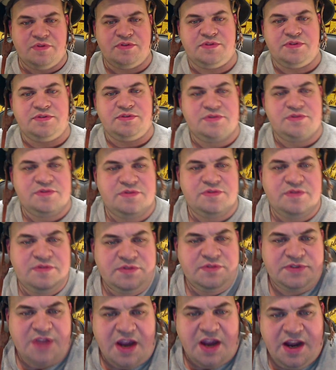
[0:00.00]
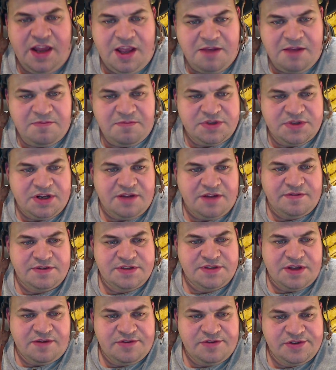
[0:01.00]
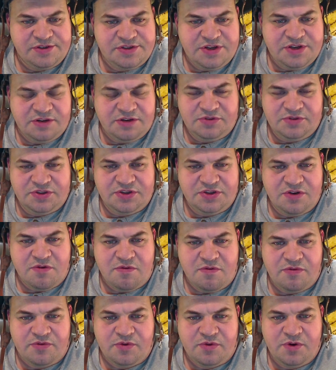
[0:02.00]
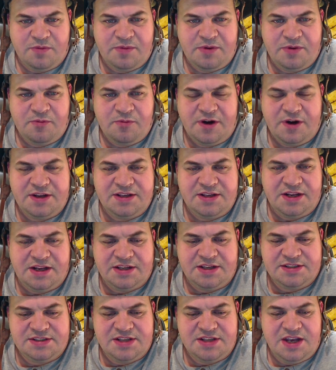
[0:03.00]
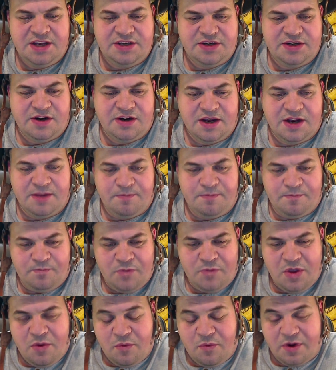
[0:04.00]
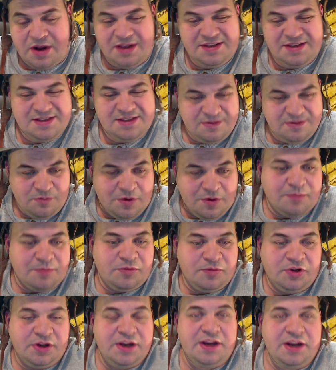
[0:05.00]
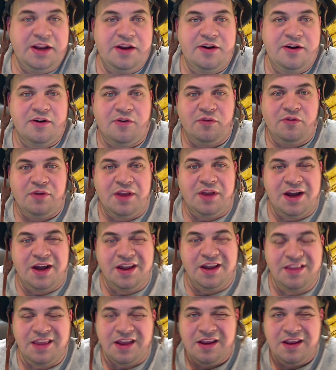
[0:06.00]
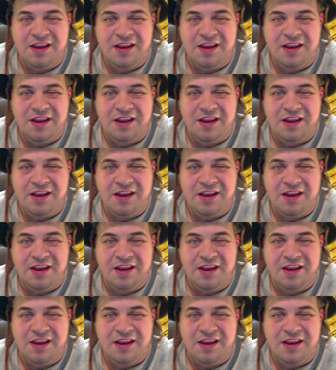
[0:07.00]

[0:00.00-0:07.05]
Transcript: stadiums and other stuff. They're still just going through it. But what it is, knee-jerk, what I'm looking here online,